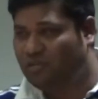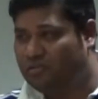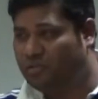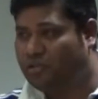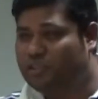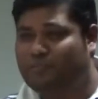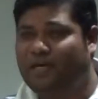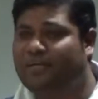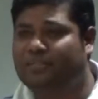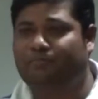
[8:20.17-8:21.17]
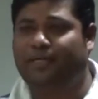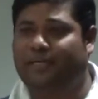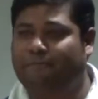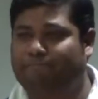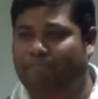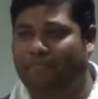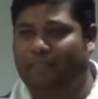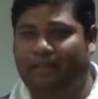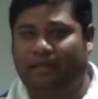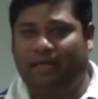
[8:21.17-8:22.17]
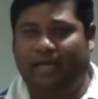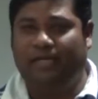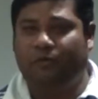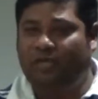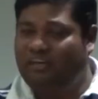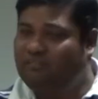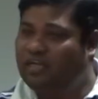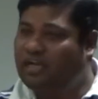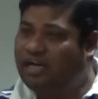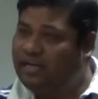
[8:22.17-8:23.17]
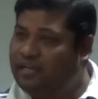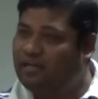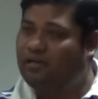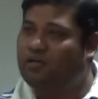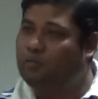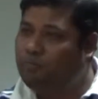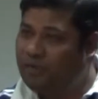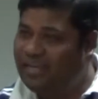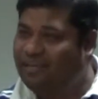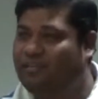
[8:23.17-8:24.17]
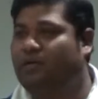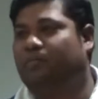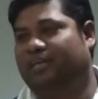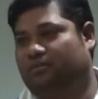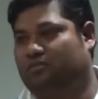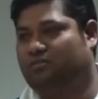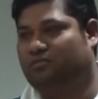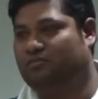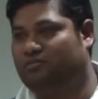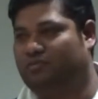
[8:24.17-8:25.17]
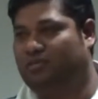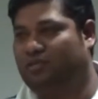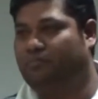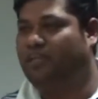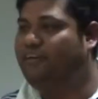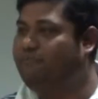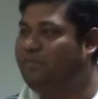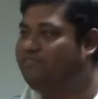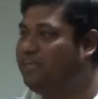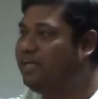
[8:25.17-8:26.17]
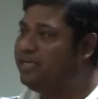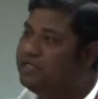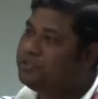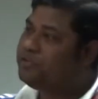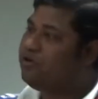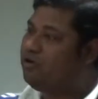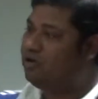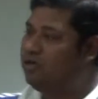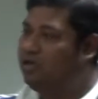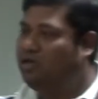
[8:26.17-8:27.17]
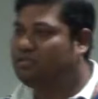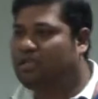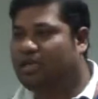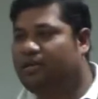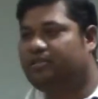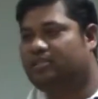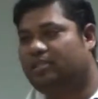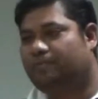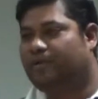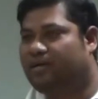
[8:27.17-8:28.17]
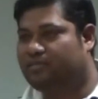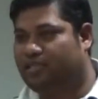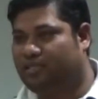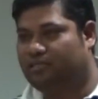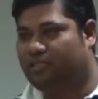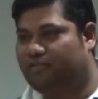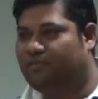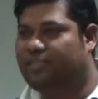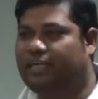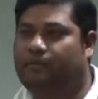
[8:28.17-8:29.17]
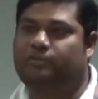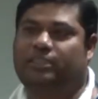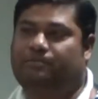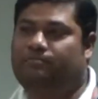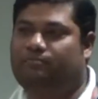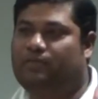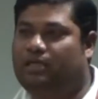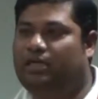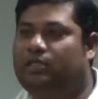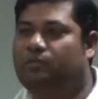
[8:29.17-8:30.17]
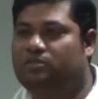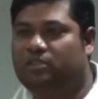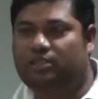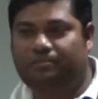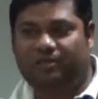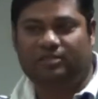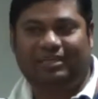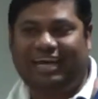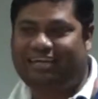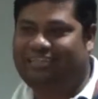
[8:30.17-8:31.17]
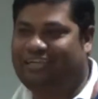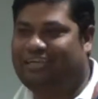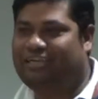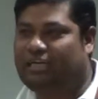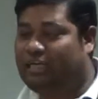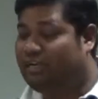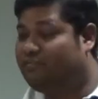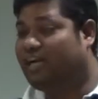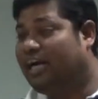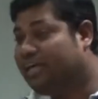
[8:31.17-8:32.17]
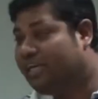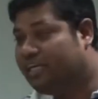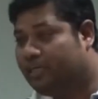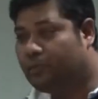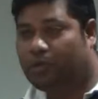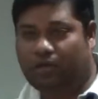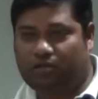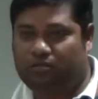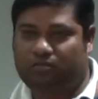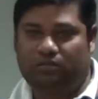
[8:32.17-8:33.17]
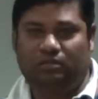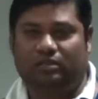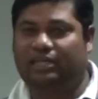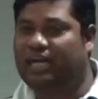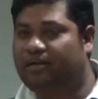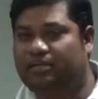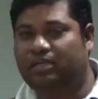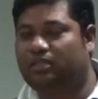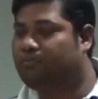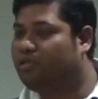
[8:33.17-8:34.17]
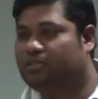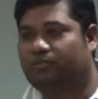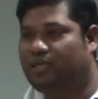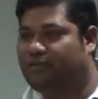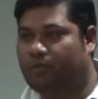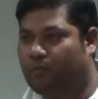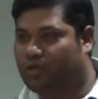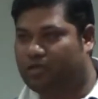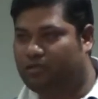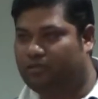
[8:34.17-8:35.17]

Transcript: So you inspire somebody, and you leave that idea to play in their minds. Believe me, if the idea is strong, it's like a resilient parasite. It will take up shape, and you will see the person acting it. If the idea didn't work, guaranteed the person will never work.